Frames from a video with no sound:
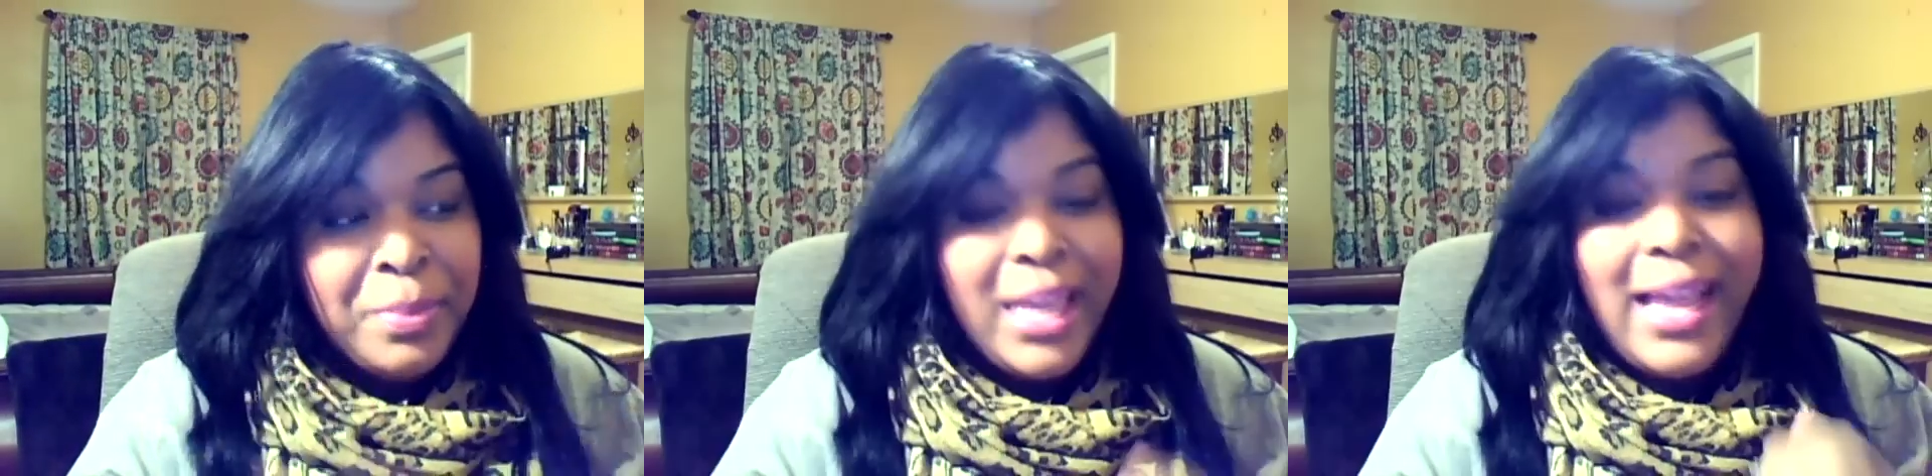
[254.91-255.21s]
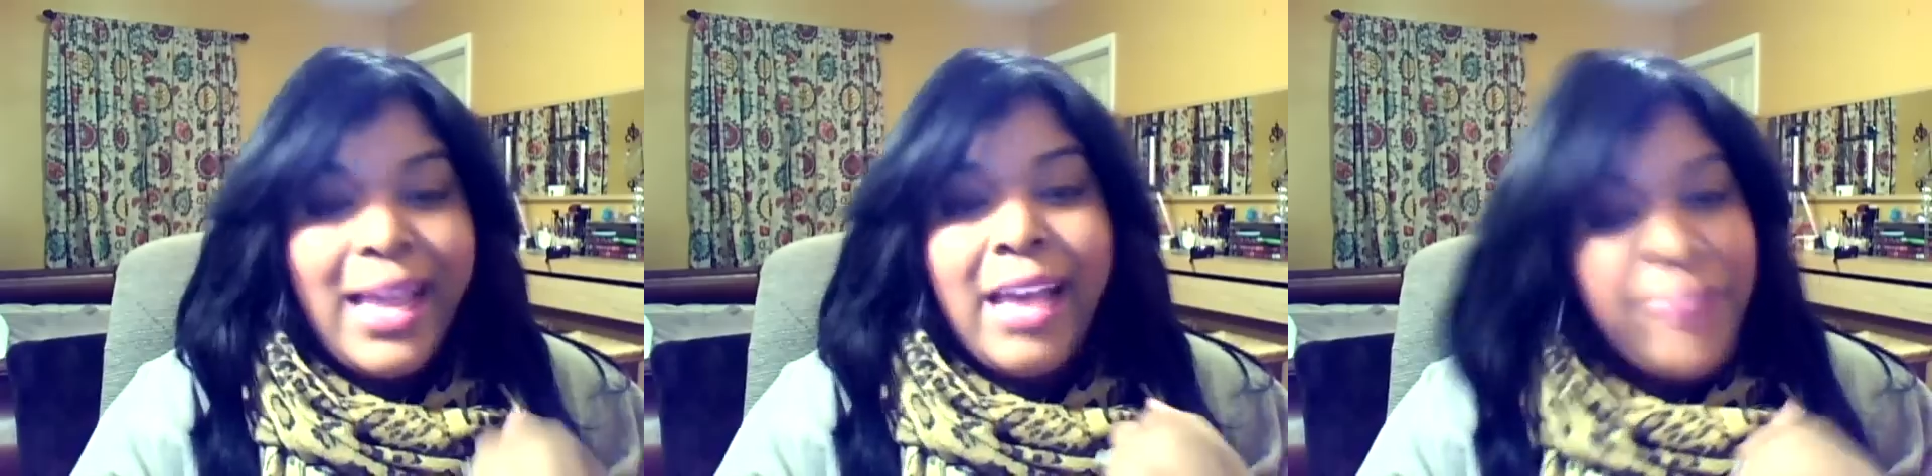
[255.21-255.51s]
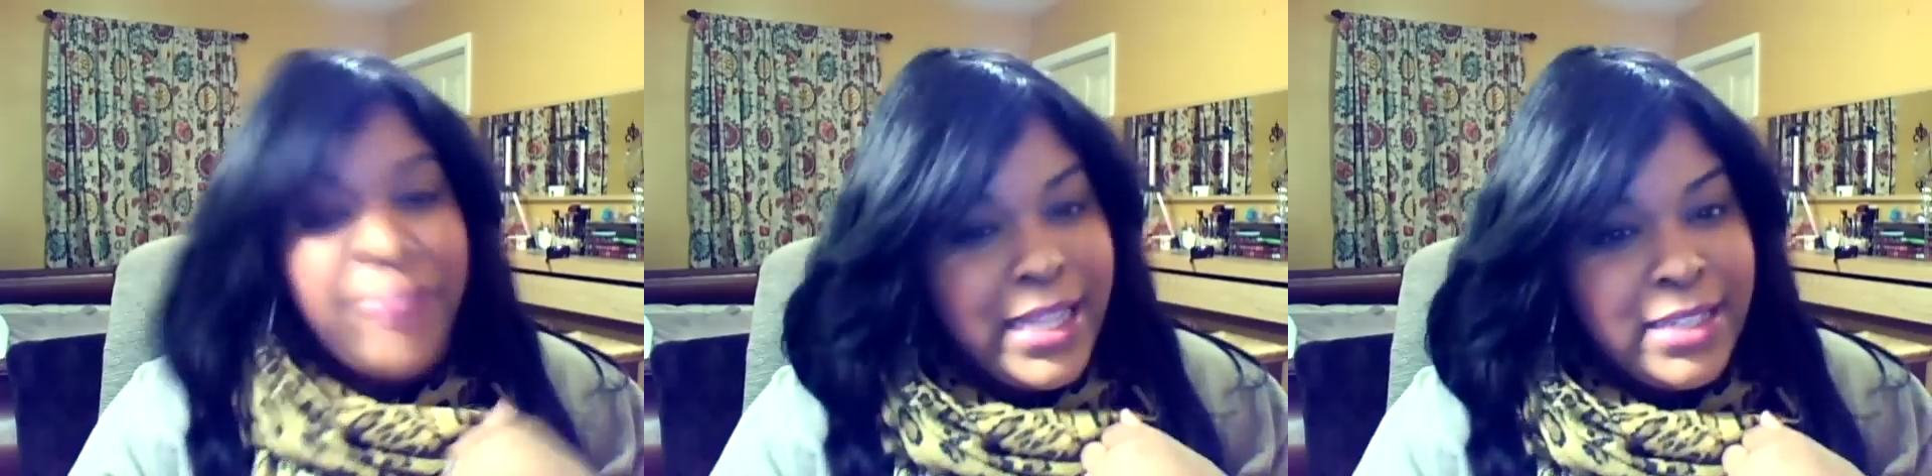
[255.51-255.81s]
and I
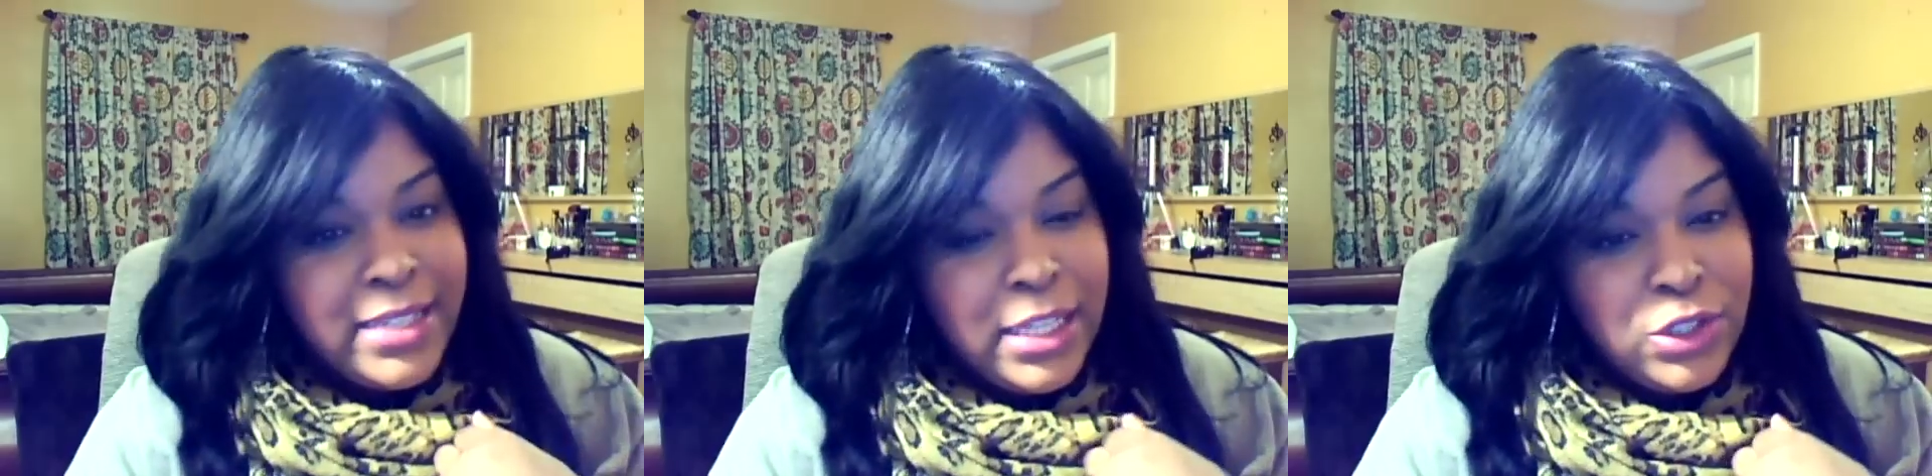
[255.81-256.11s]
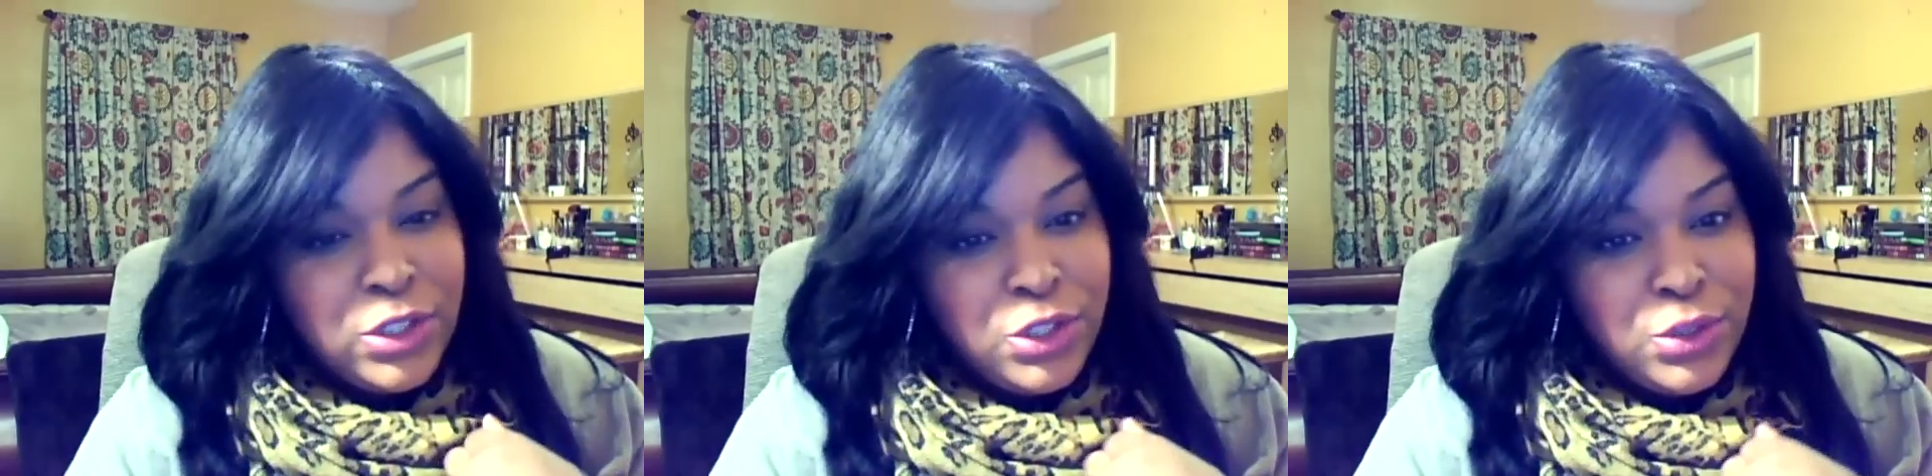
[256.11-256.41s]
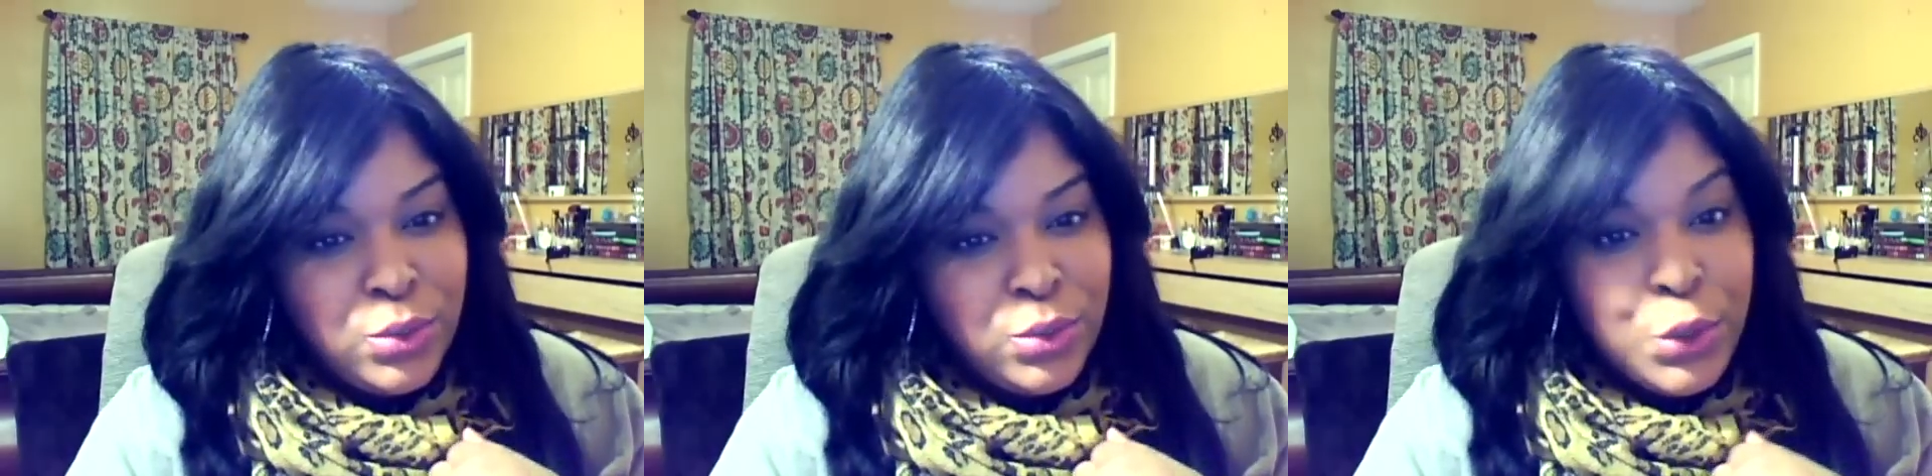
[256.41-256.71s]
find it a little
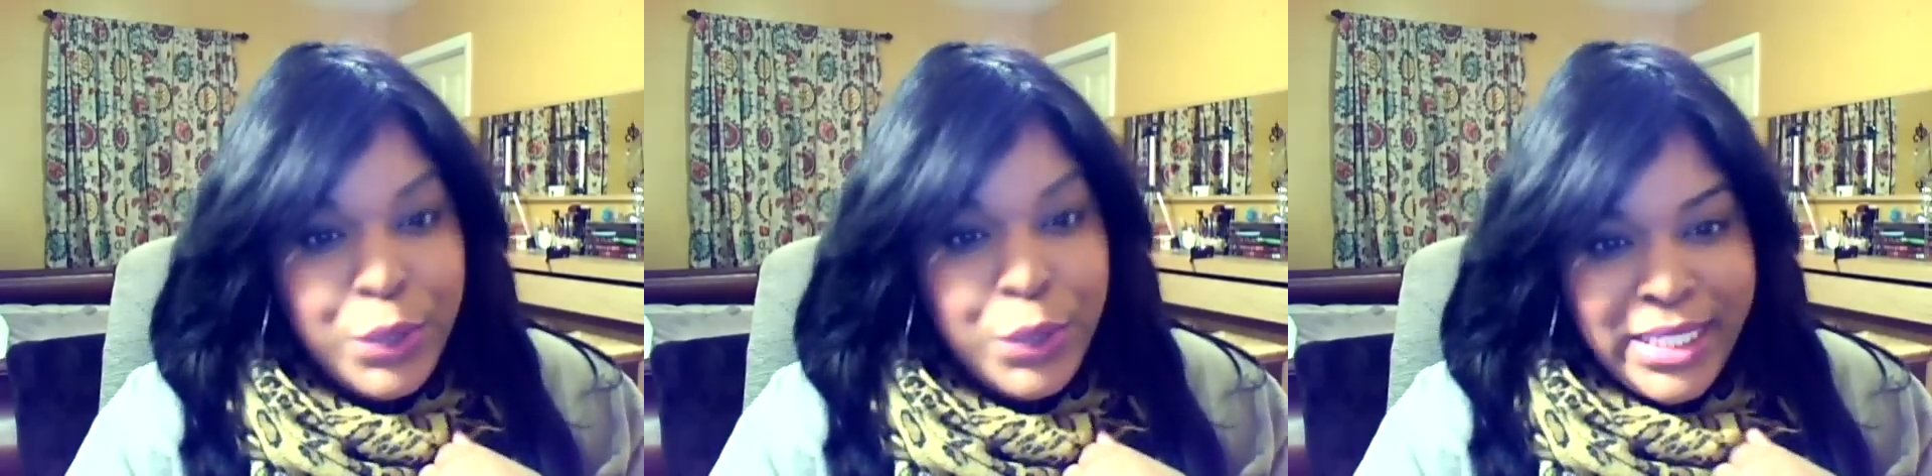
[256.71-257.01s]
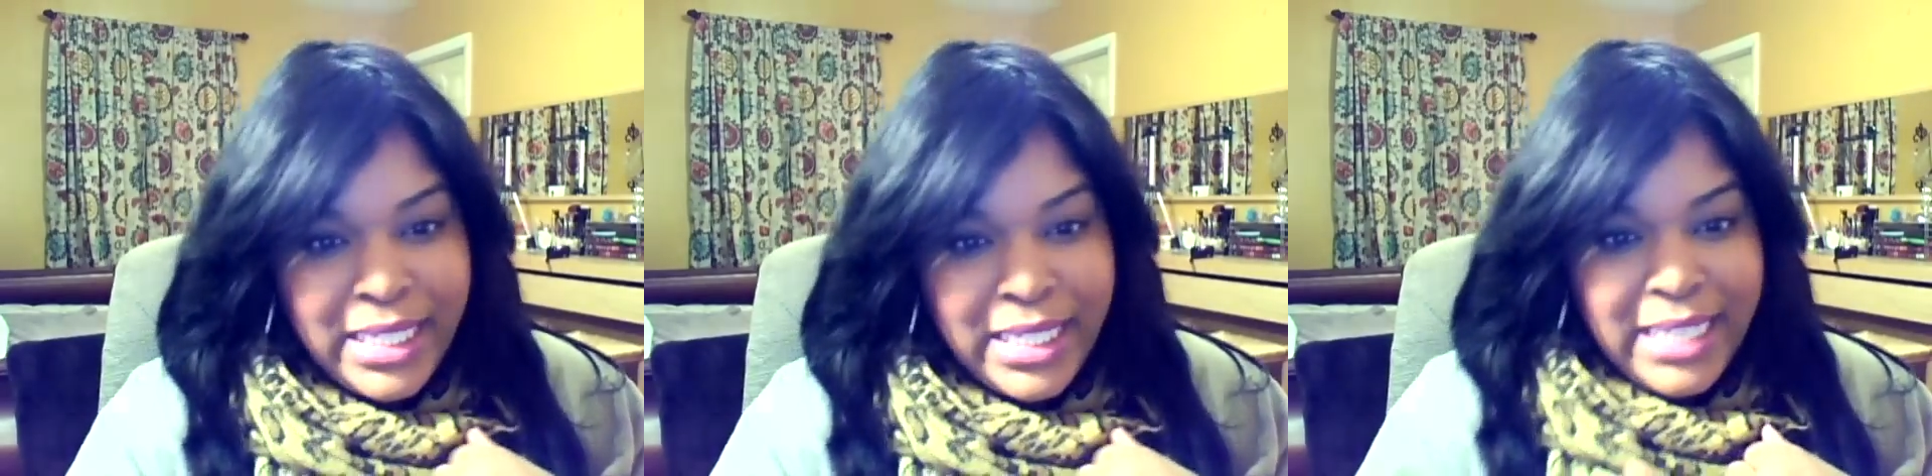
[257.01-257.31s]
too greasy.